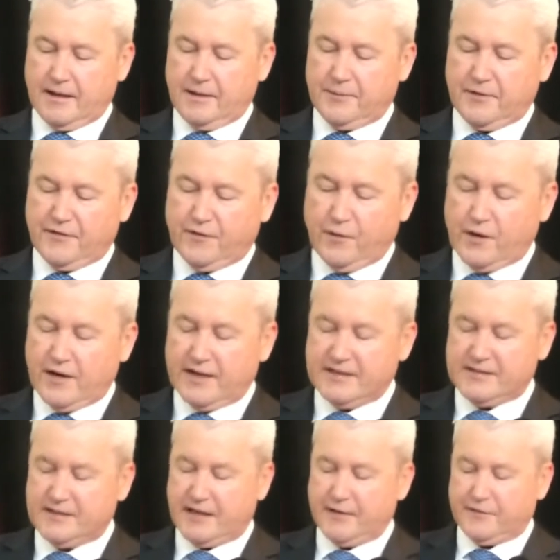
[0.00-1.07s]
before I
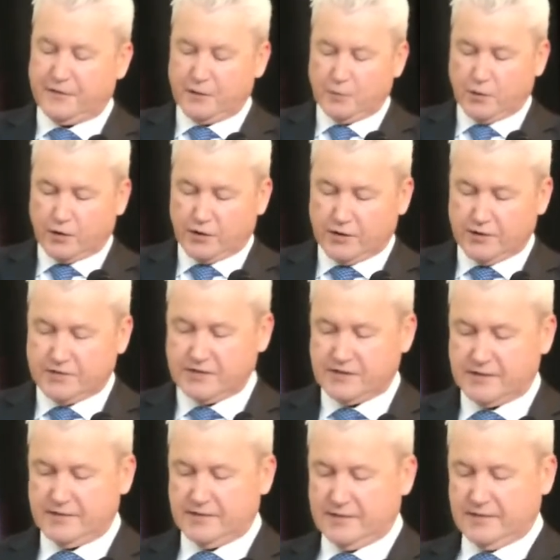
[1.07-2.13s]
say a few
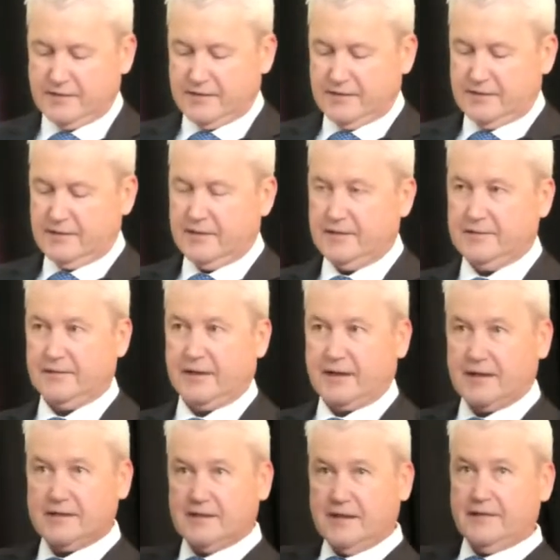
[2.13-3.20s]
words, like I
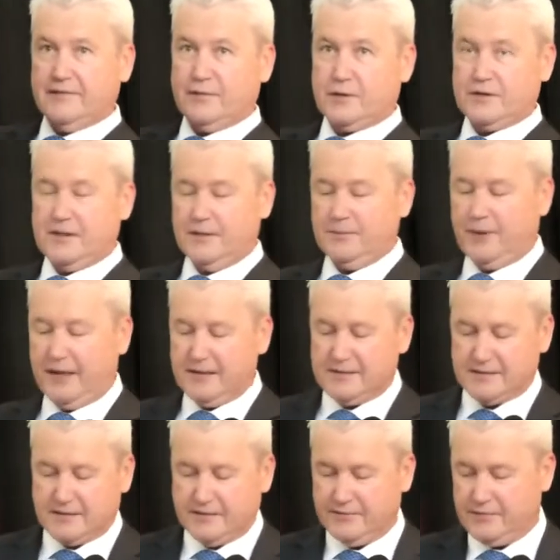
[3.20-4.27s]
said, fourteen
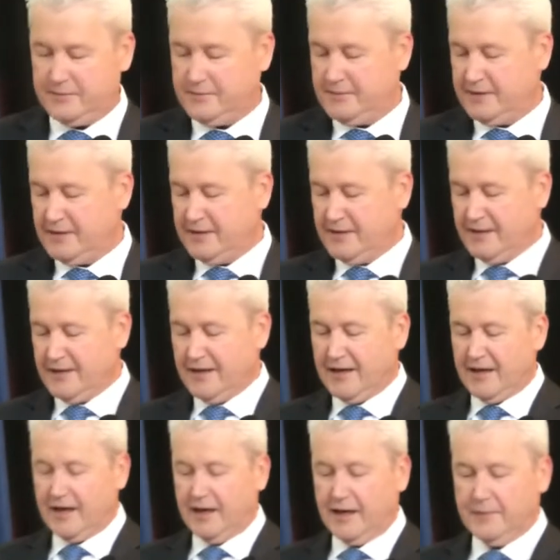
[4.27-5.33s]
pages of them,
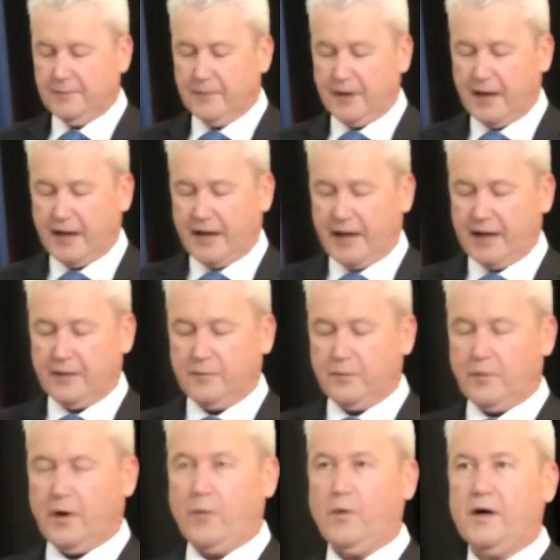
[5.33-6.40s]
um, I,
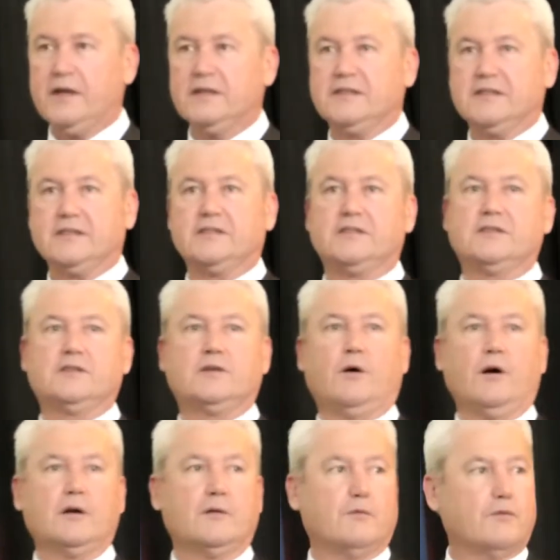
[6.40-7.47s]
I, I want to just
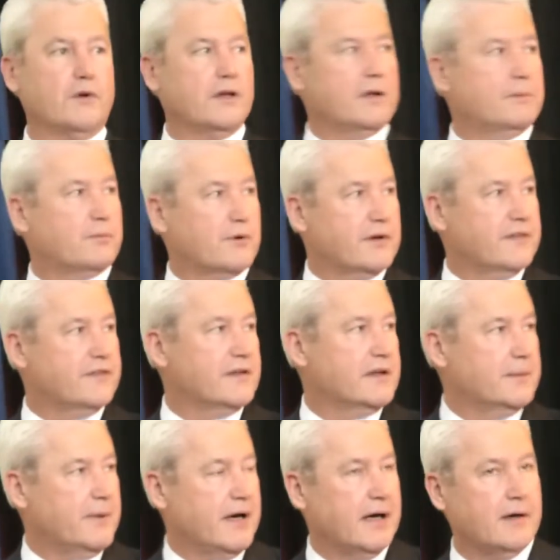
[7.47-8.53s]
talk really briefly
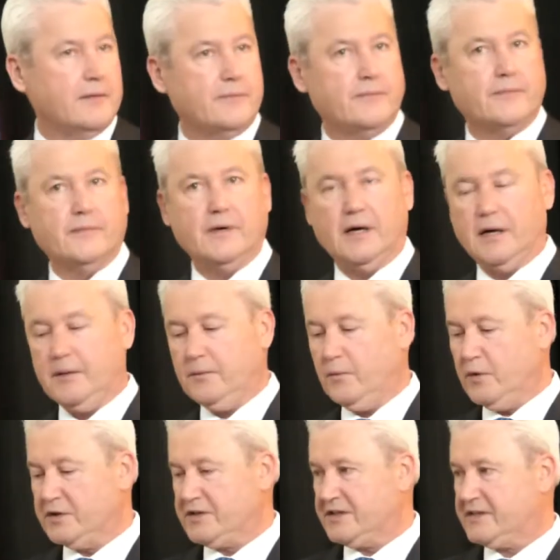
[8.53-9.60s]
about um,
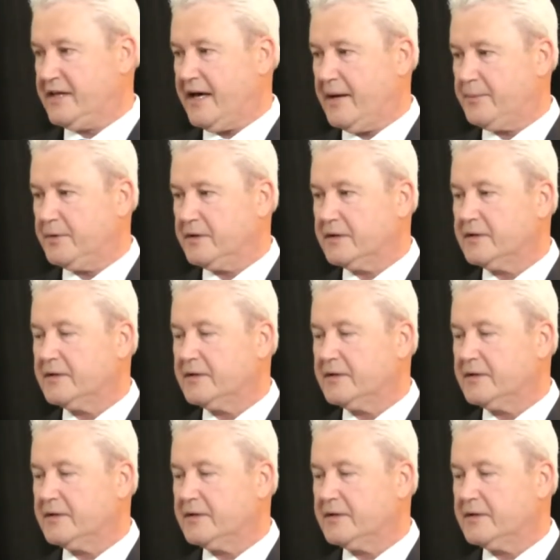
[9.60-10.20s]
what just happened.